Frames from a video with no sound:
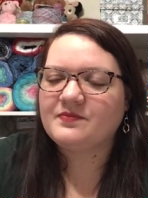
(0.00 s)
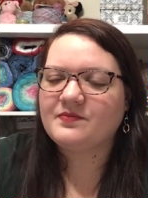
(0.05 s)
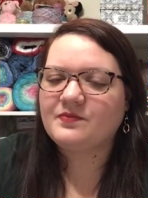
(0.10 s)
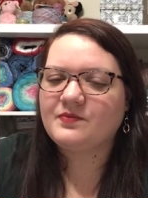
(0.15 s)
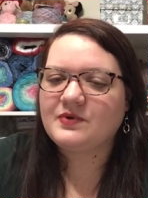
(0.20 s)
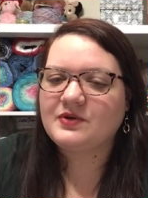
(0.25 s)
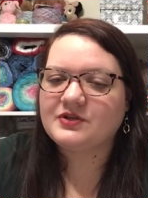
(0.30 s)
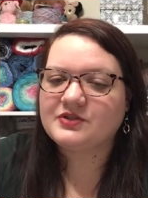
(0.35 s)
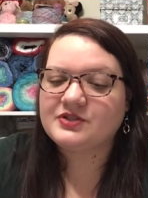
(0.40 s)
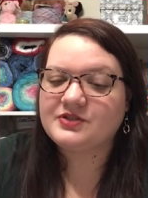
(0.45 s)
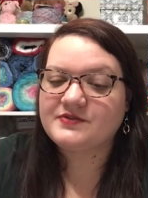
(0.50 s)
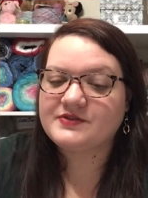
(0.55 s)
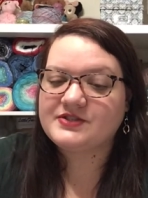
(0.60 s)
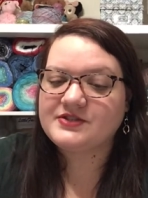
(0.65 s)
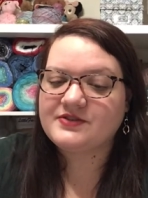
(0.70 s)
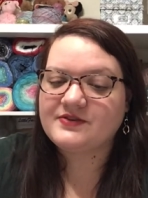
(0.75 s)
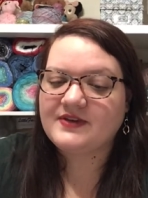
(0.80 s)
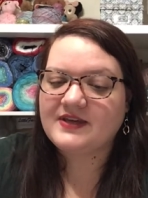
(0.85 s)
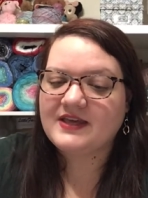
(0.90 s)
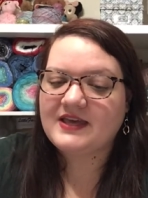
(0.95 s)
well, she was
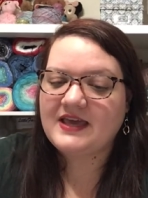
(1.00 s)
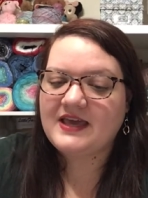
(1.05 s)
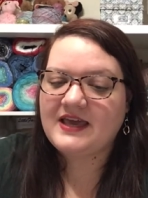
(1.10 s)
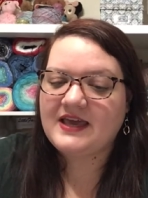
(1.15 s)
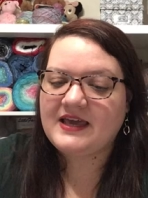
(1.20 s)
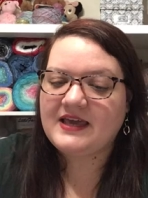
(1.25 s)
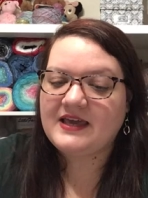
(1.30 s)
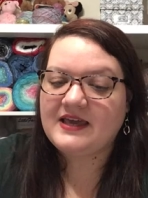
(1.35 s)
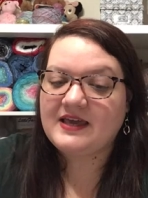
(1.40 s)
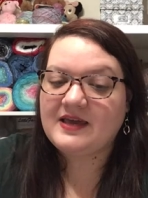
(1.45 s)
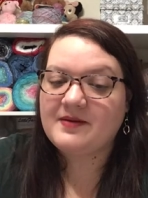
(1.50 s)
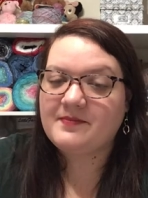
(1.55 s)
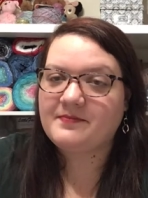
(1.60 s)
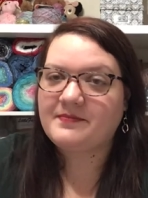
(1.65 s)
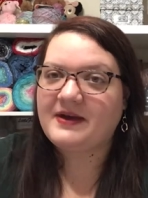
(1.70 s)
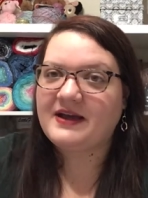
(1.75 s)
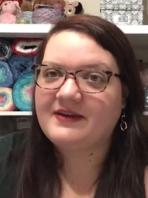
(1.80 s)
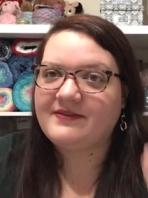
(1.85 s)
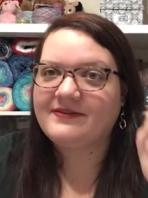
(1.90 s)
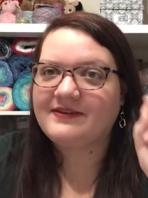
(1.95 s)
doing a
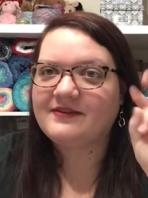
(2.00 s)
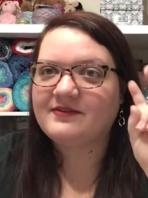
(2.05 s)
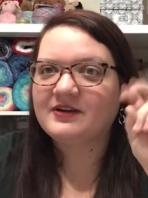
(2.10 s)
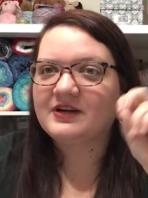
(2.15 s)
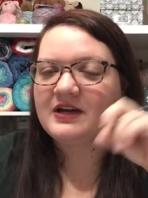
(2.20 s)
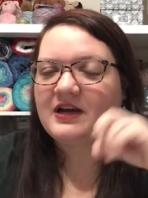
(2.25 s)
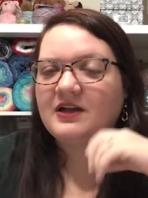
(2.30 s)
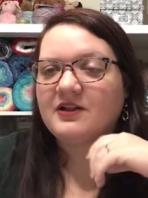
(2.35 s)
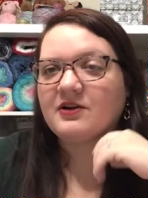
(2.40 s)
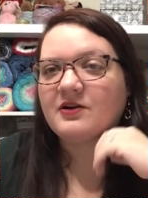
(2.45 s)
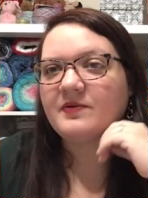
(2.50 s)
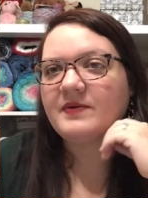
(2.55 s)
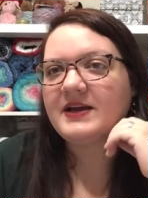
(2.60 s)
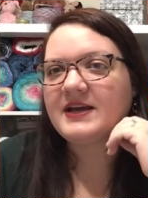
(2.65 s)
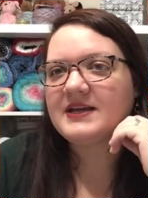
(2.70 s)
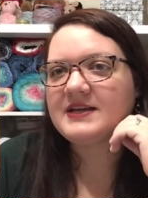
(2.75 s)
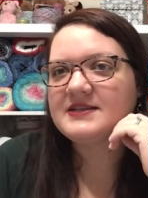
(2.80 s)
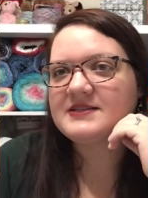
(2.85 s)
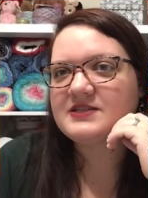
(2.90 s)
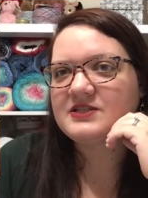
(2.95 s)
My Favorite
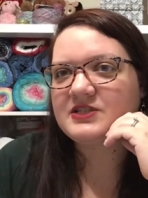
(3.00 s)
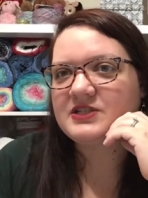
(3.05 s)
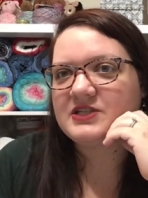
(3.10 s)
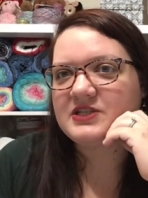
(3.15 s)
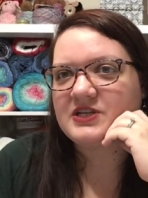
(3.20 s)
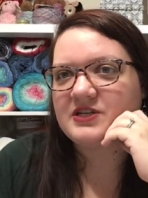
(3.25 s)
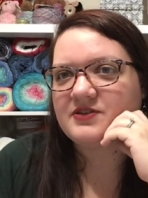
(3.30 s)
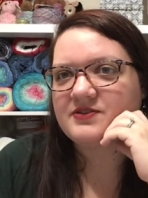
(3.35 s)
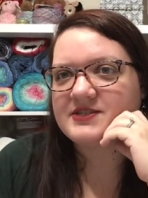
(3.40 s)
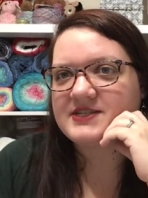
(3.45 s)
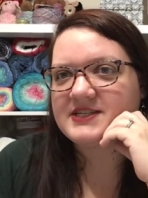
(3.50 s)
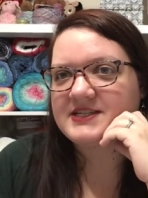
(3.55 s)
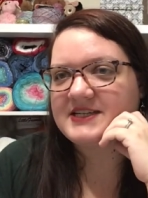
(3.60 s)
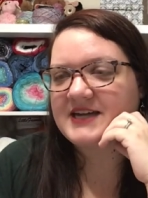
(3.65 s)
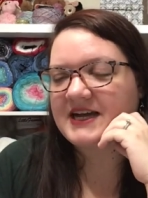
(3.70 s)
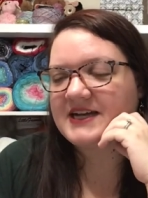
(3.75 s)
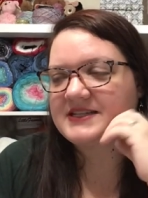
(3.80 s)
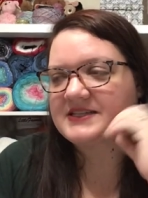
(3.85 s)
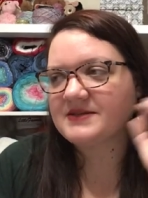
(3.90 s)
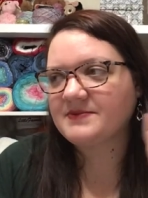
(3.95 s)
Colorways. She used to
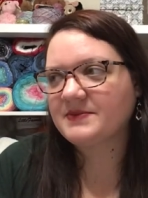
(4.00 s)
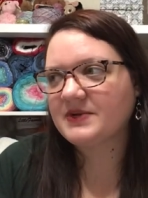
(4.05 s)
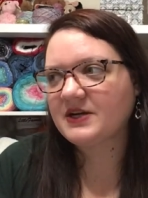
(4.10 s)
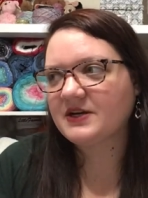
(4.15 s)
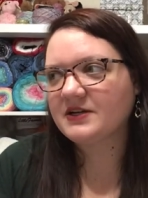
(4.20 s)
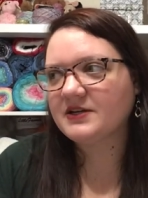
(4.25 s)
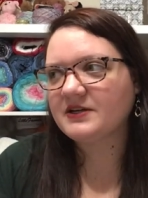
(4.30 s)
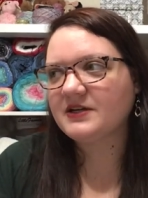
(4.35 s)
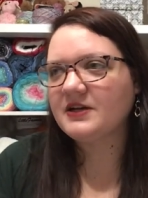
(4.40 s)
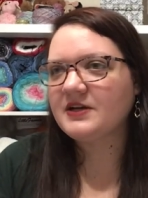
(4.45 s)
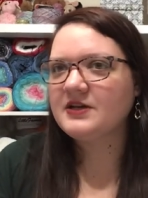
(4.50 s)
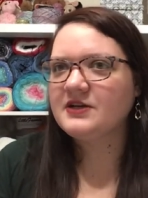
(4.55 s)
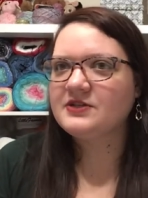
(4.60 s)
dye some yarn.